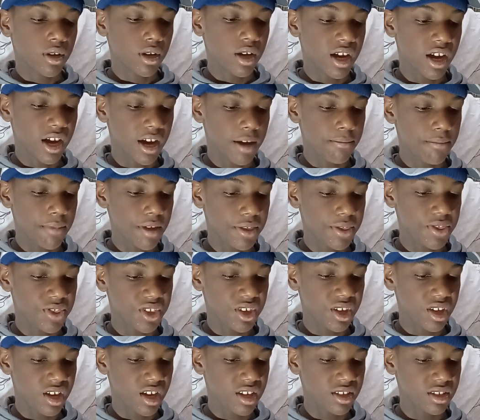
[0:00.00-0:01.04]

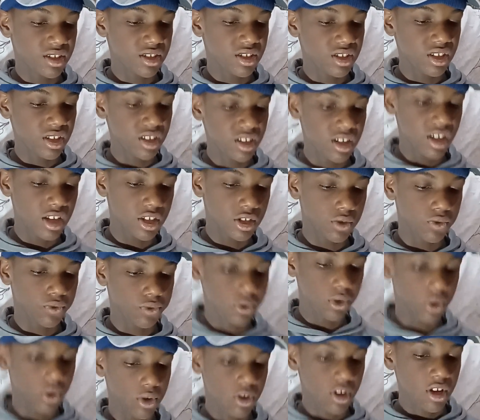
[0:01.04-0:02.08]
methane,
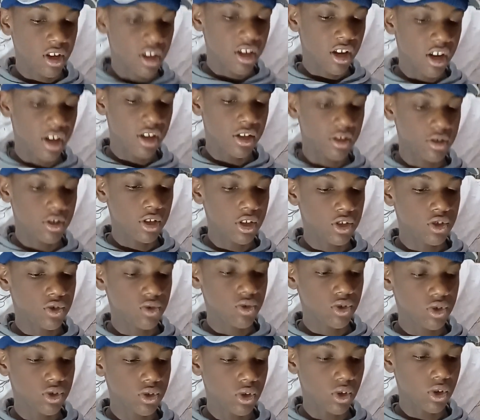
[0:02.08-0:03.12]
CH4, and
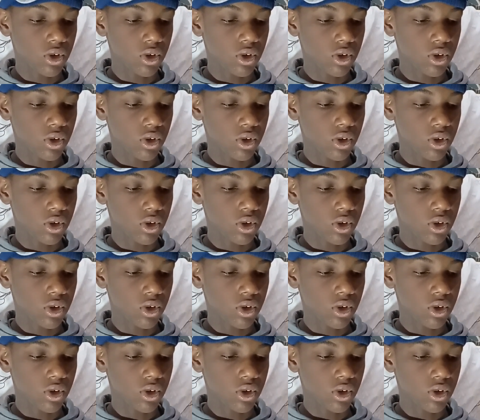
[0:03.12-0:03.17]
nitrous